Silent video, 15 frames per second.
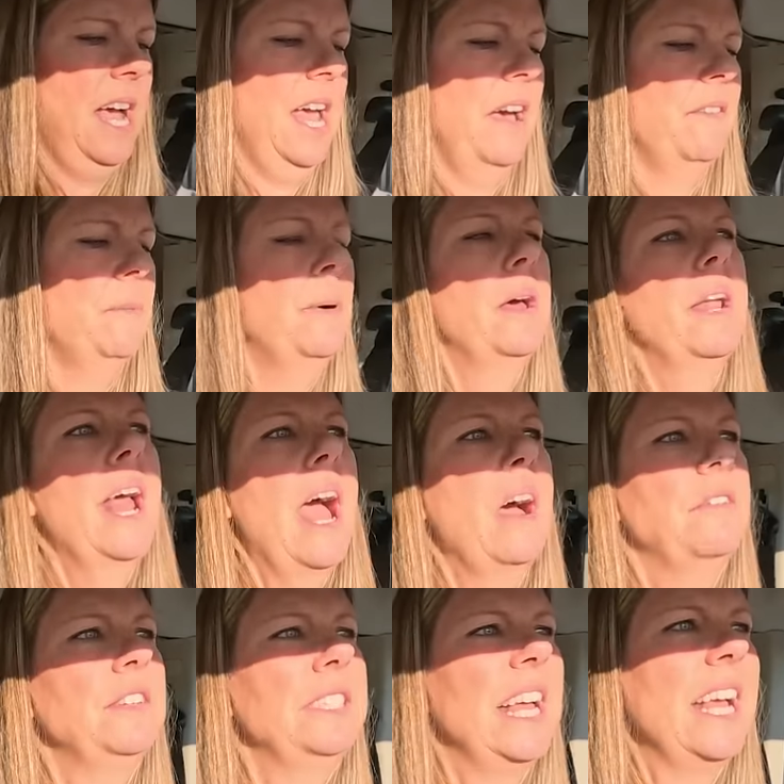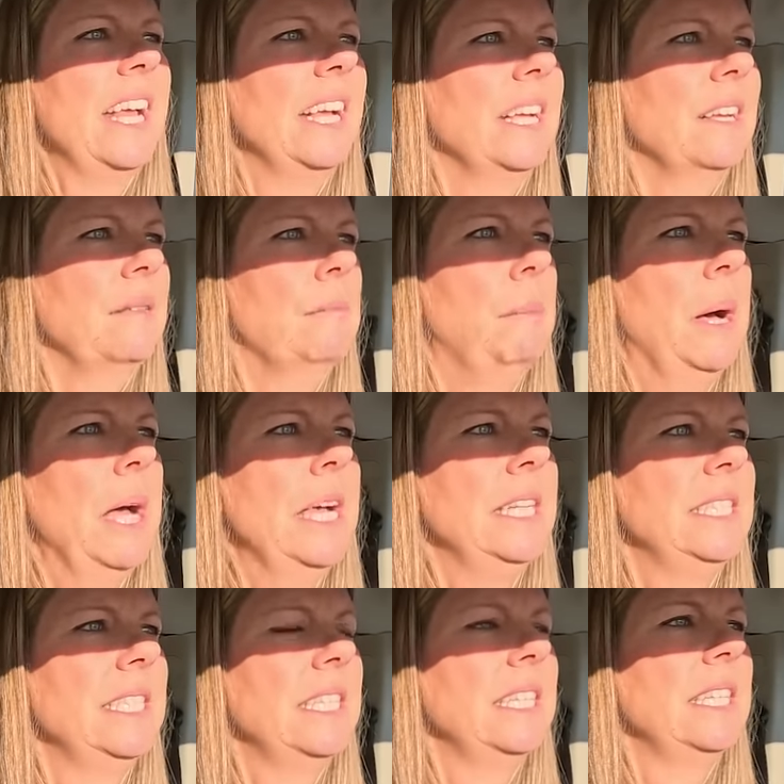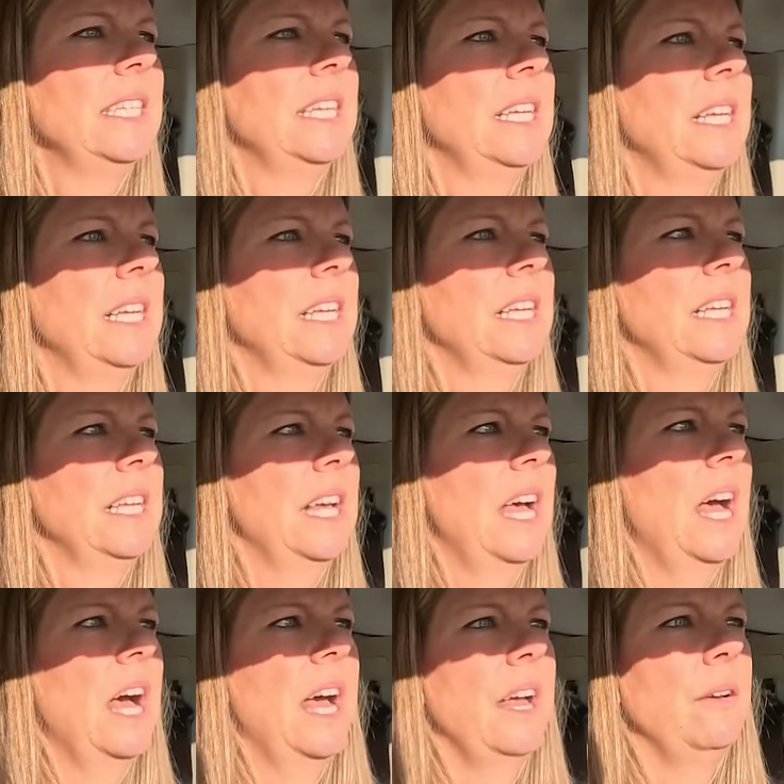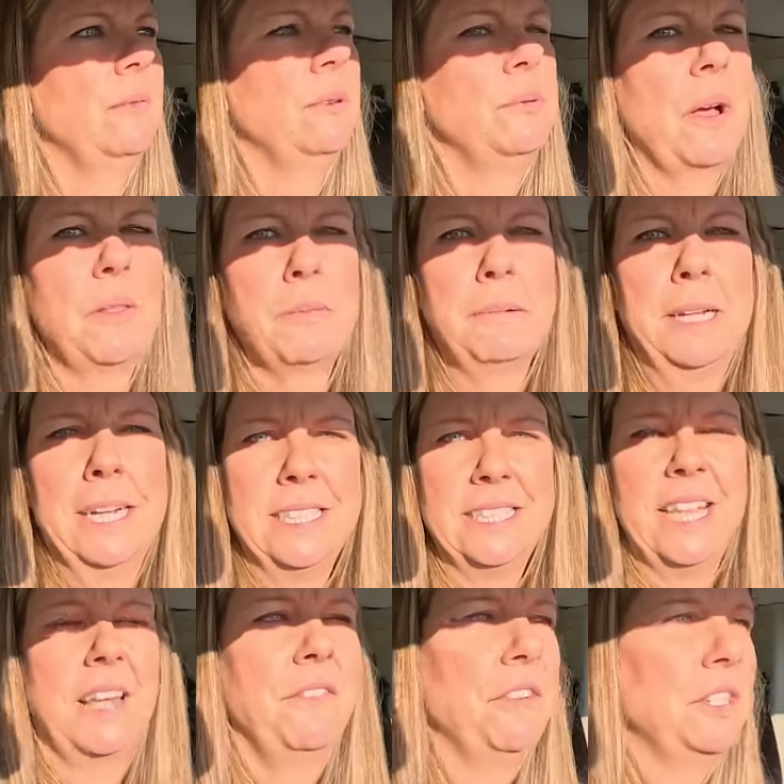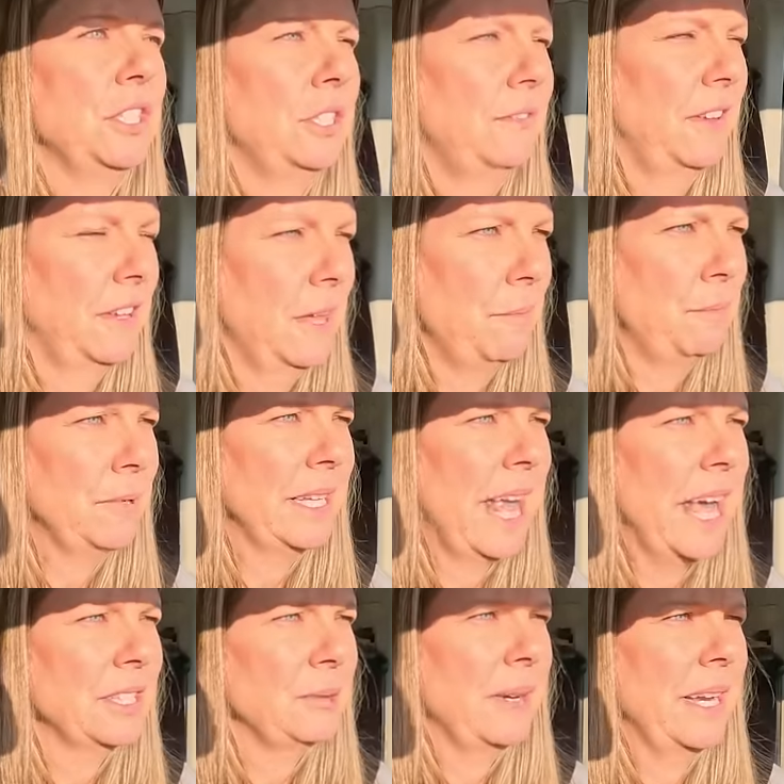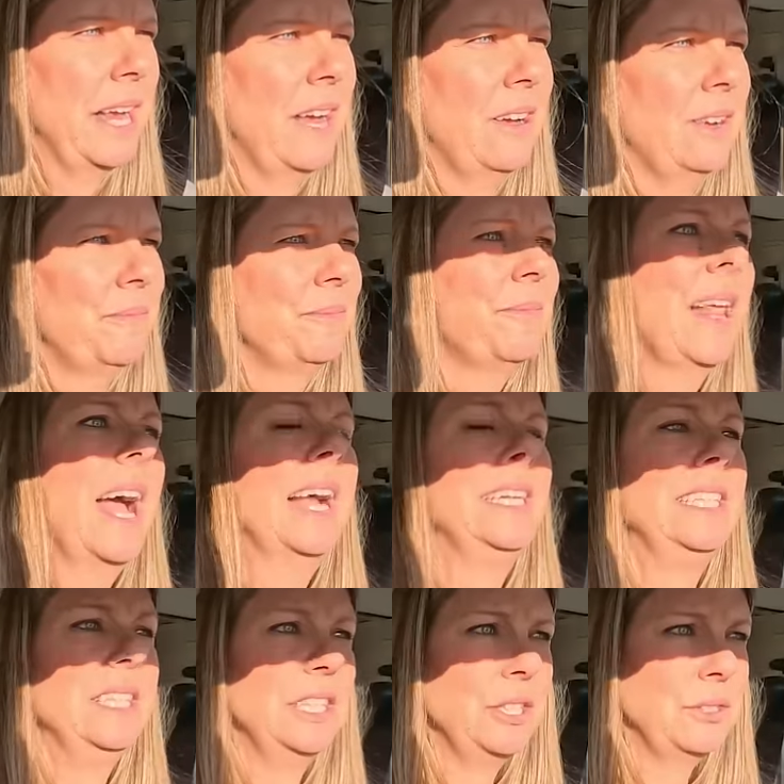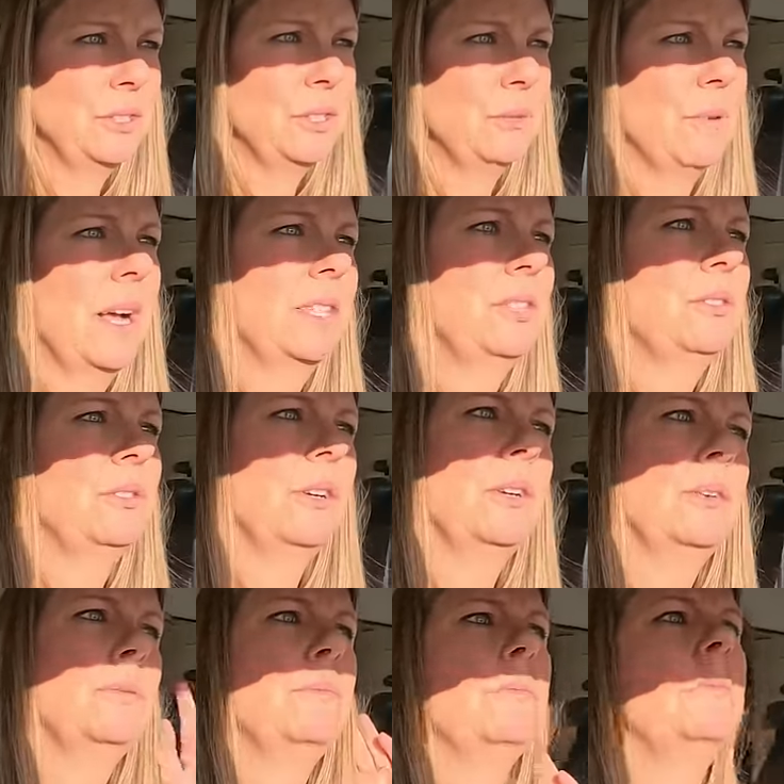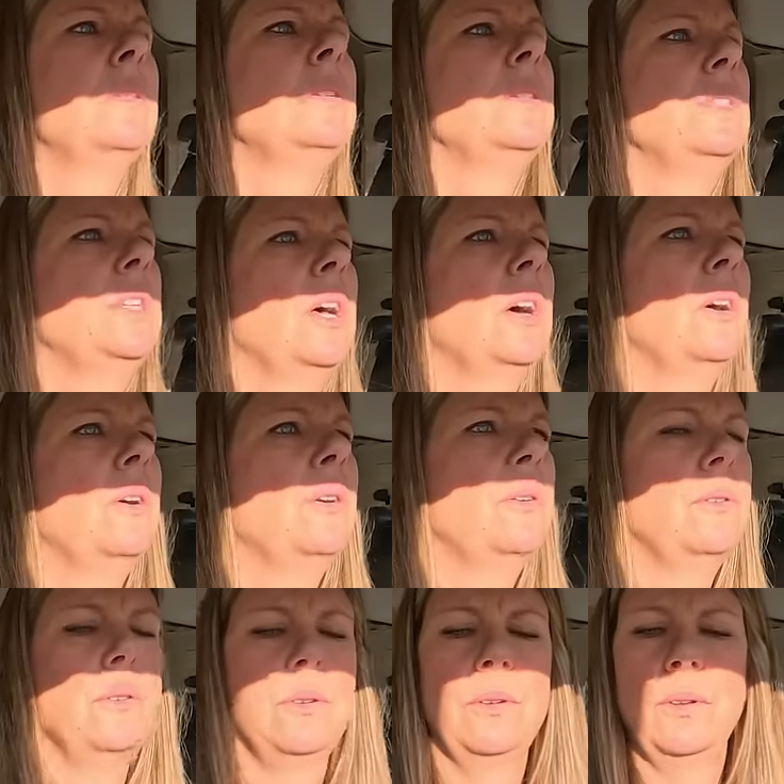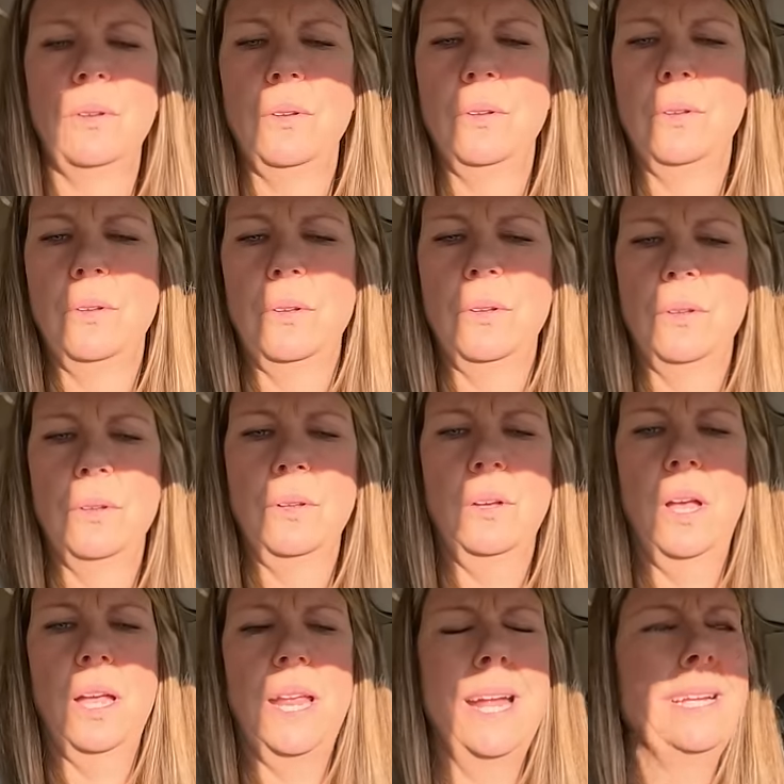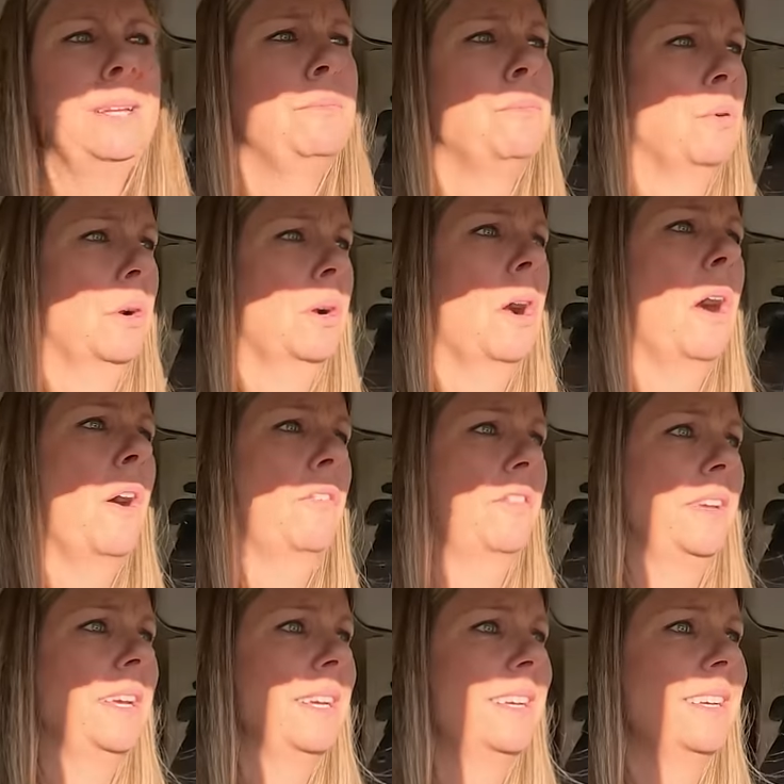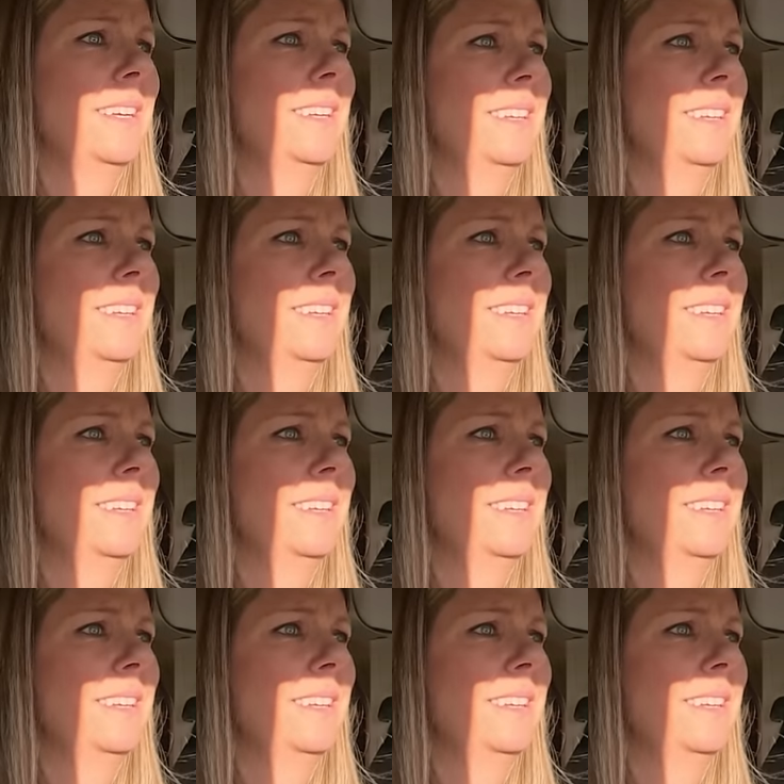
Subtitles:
I have about a half a tank, but I would rather play it safe and just fill up with gas right now. I need to use the restroom, so, and I need more coffee.